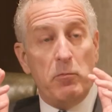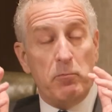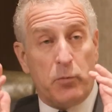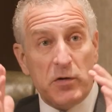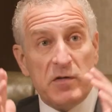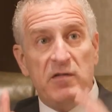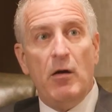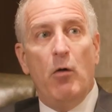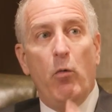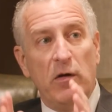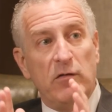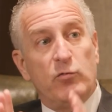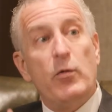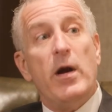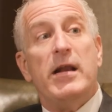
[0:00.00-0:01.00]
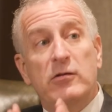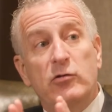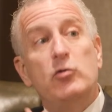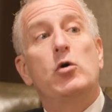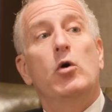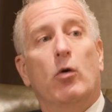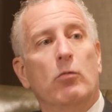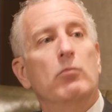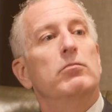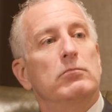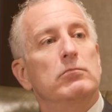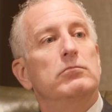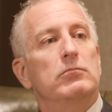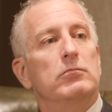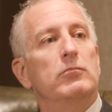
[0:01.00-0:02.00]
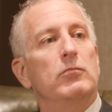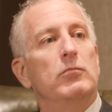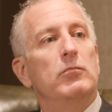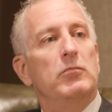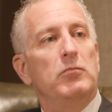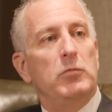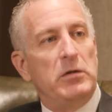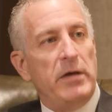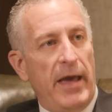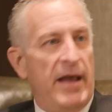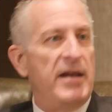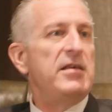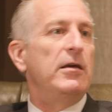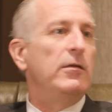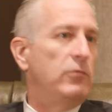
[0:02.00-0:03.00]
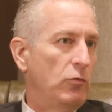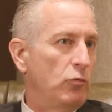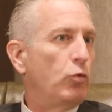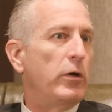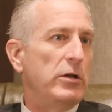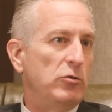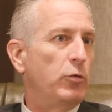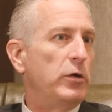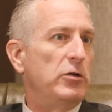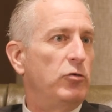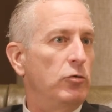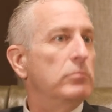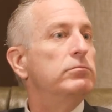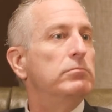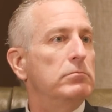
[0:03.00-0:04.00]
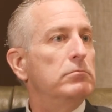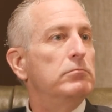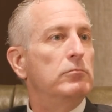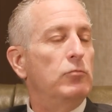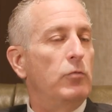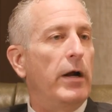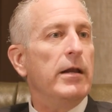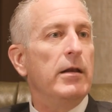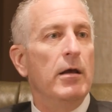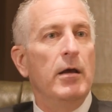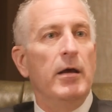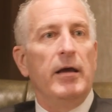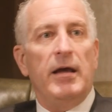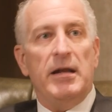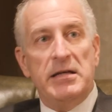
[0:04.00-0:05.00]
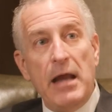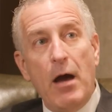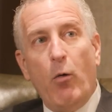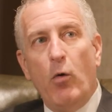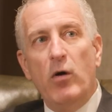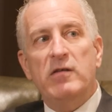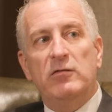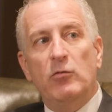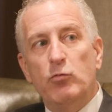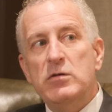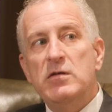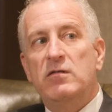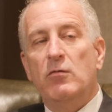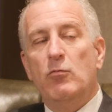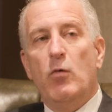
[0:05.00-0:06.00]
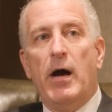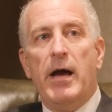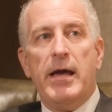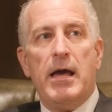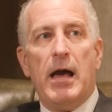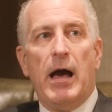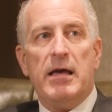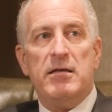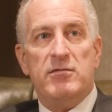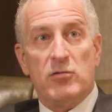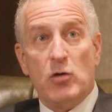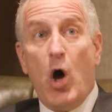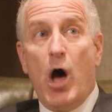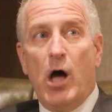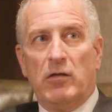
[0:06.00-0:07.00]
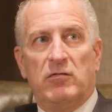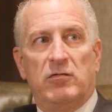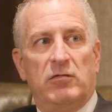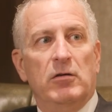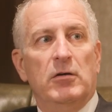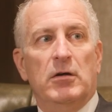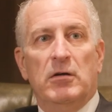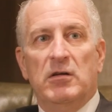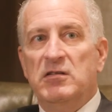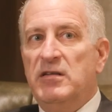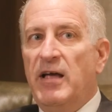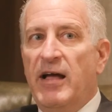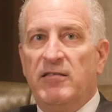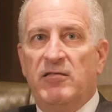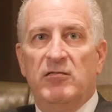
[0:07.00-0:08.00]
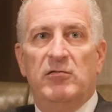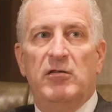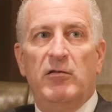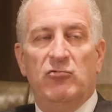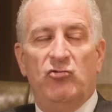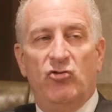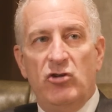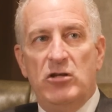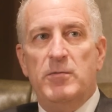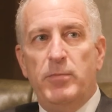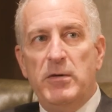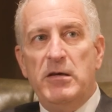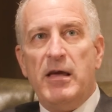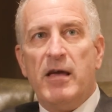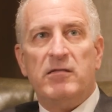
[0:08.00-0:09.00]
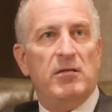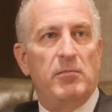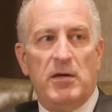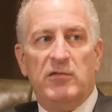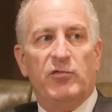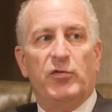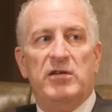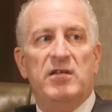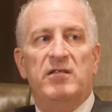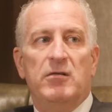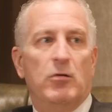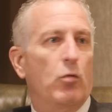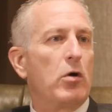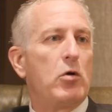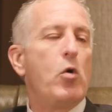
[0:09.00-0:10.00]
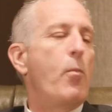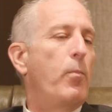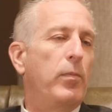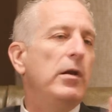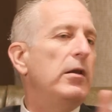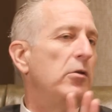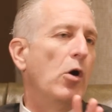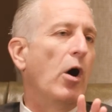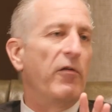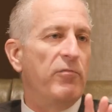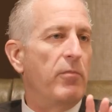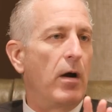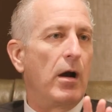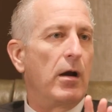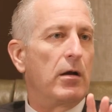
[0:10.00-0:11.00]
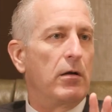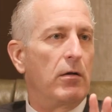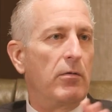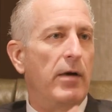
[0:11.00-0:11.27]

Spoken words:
Brazil was ready to go heading into 2022. Right, and that was the reason why I thought that the GDP estimates for this year were completely off mark.